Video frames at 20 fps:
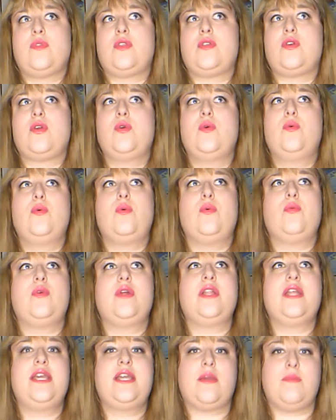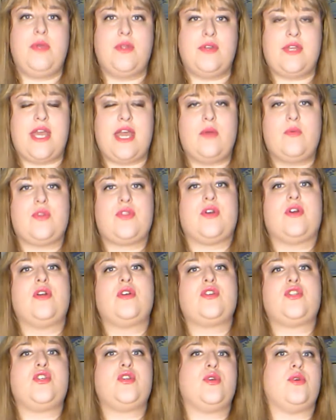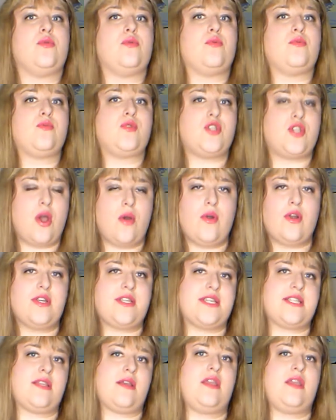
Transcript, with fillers: to really communicate with her, to show her dis,